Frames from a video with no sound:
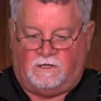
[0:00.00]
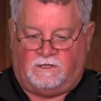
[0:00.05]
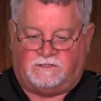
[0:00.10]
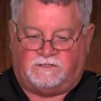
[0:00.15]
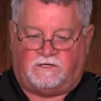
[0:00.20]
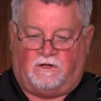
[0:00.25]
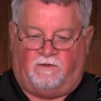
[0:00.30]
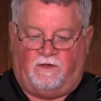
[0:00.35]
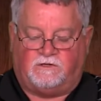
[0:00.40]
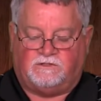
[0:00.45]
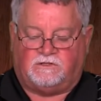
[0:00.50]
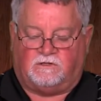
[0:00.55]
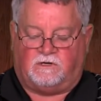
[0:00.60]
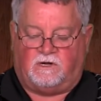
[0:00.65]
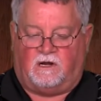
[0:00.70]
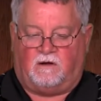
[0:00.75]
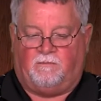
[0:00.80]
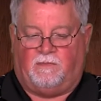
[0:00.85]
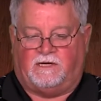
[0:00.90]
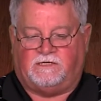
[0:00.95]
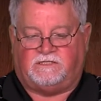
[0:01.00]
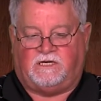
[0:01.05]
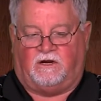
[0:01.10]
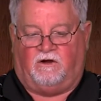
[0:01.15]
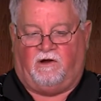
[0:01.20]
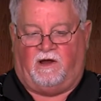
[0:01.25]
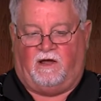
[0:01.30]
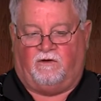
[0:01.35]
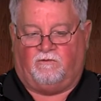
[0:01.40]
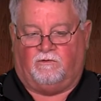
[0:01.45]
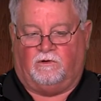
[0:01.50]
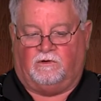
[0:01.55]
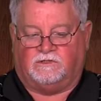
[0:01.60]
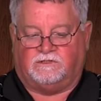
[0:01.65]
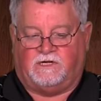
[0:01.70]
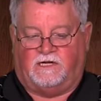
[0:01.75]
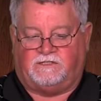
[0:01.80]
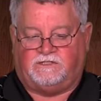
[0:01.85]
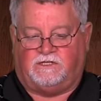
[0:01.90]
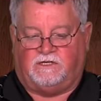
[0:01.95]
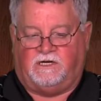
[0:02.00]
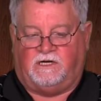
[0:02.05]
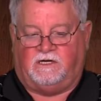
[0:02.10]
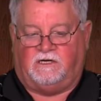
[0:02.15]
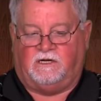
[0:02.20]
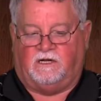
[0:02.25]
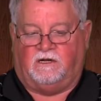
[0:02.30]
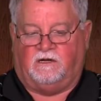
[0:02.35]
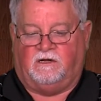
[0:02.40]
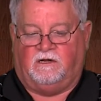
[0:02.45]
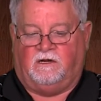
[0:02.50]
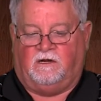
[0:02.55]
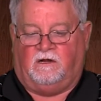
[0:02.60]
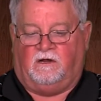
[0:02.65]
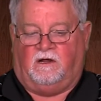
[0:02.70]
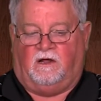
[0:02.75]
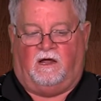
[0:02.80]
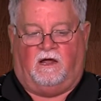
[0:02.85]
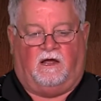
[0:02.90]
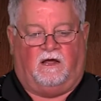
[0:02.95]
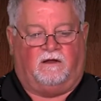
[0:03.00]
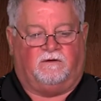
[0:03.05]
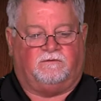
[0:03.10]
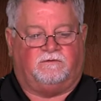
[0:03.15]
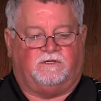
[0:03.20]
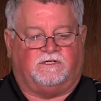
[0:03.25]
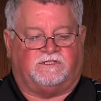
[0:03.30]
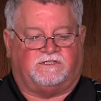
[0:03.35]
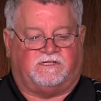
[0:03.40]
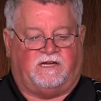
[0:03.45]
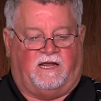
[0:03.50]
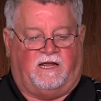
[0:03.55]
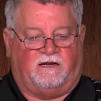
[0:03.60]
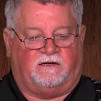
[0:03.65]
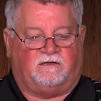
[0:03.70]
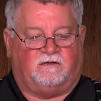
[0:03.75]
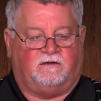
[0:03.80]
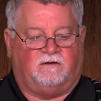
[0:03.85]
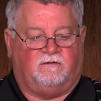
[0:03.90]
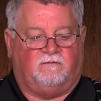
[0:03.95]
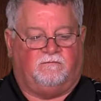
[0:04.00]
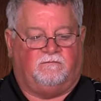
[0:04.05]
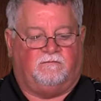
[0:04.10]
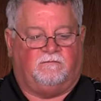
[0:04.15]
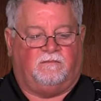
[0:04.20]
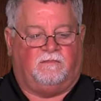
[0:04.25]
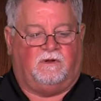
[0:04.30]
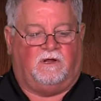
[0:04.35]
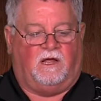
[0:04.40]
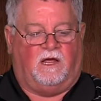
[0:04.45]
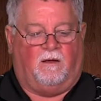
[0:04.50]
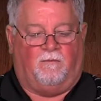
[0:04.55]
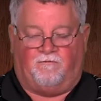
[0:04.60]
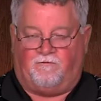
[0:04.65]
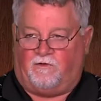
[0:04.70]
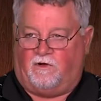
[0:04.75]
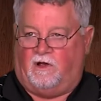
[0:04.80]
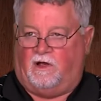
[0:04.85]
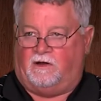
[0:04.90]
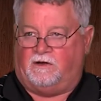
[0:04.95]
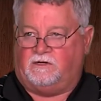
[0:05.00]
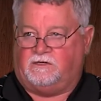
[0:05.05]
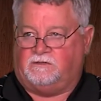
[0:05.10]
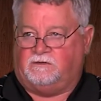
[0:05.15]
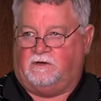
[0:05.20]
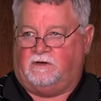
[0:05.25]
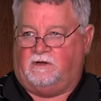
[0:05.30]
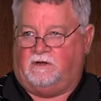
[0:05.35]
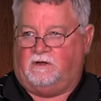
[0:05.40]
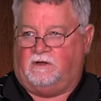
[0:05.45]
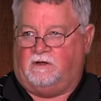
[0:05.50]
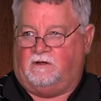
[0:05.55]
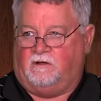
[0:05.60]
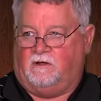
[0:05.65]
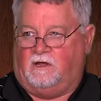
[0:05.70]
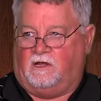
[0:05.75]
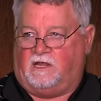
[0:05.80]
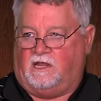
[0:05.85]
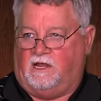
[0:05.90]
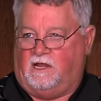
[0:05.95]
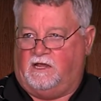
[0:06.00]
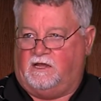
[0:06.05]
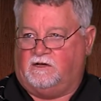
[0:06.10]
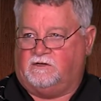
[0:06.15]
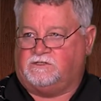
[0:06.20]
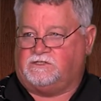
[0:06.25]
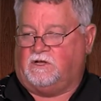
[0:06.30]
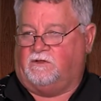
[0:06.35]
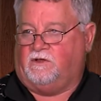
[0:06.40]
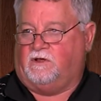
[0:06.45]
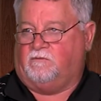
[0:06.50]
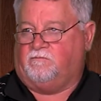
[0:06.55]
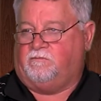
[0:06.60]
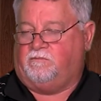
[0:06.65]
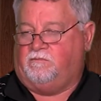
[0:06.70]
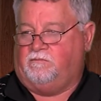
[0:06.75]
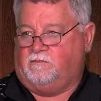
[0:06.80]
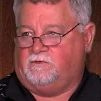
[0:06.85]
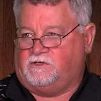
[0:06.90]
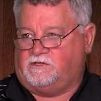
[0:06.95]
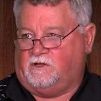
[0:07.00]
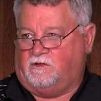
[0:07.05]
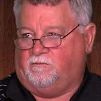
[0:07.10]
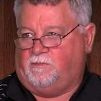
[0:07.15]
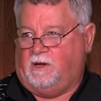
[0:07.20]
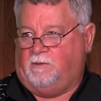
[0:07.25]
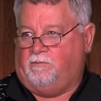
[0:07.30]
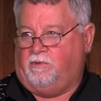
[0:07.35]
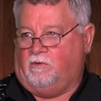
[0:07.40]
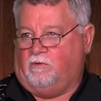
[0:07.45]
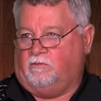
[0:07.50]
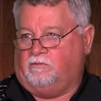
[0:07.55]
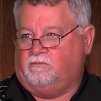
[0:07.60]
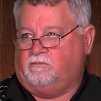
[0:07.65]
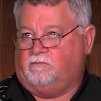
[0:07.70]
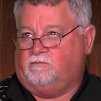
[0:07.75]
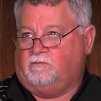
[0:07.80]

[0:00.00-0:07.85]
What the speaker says: So those are kind of basic ground rules that you need to set up front. Again, so the people,